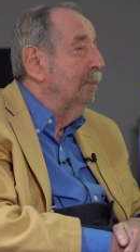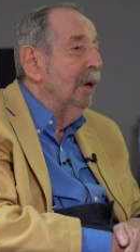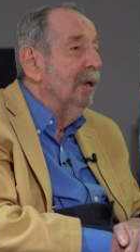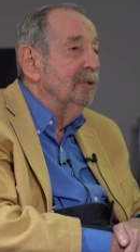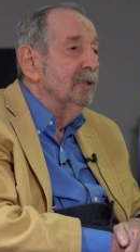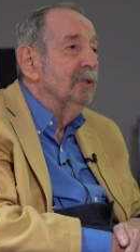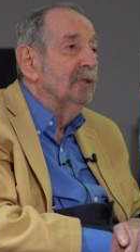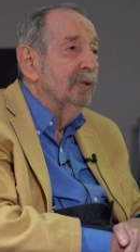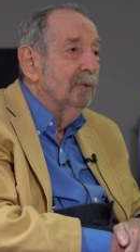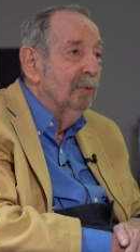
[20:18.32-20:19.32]

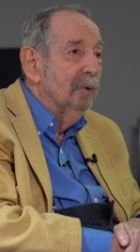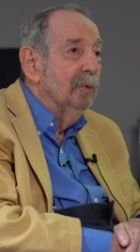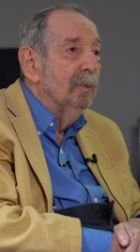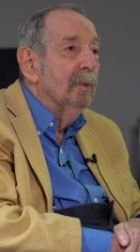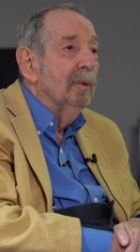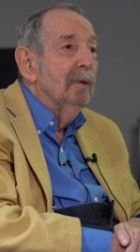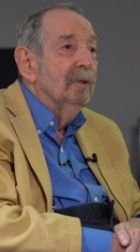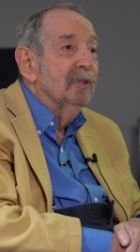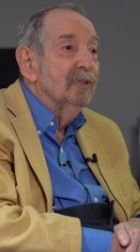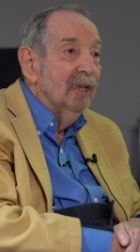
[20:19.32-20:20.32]
passes through
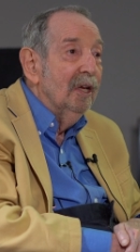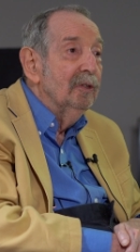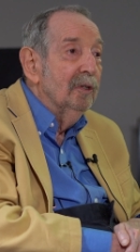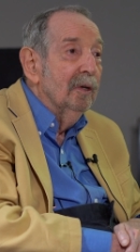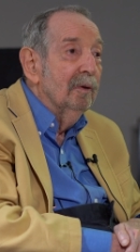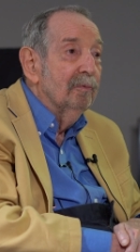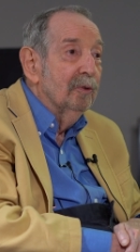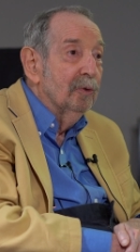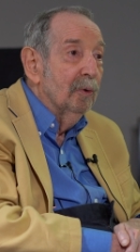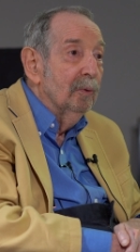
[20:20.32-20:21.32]
the center of
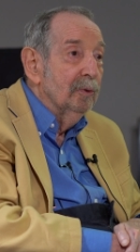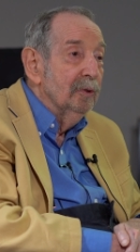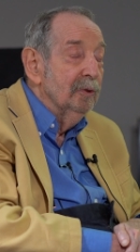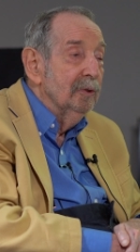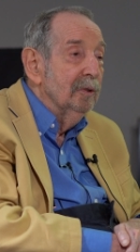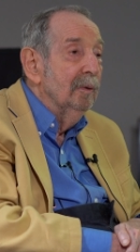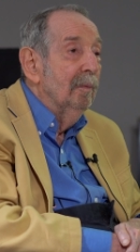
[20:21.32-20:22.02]
the daughters,